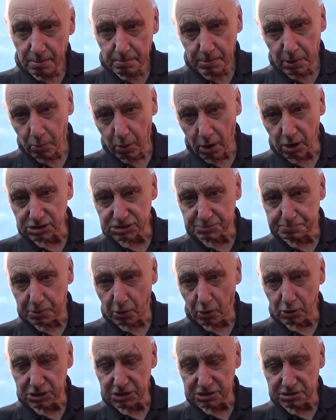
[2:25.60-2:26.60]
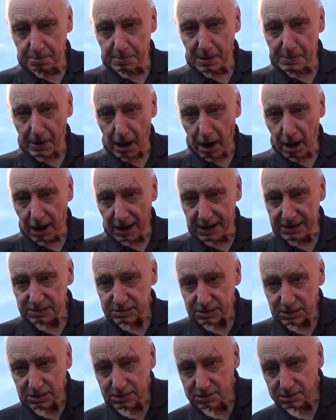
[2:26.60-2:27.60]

But what's brought it to my mind